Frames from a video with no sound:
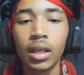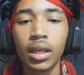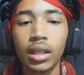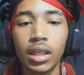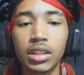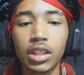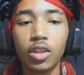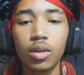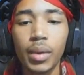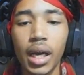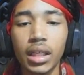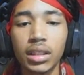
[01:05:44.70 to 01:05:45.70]

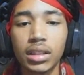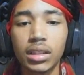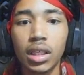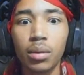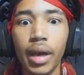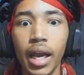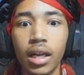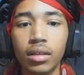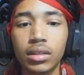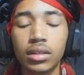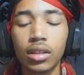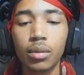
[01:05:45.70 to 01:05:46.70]
Kishinuma had stood back,
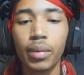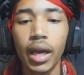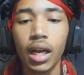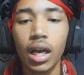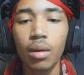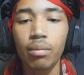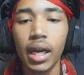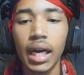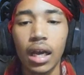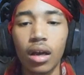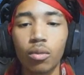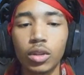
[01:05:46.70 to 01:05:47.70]
stood back up by
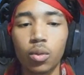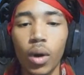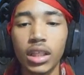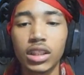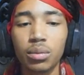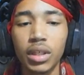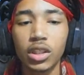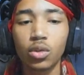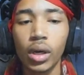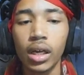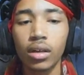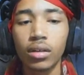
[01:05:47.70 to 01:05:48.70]
now and was watching me as well.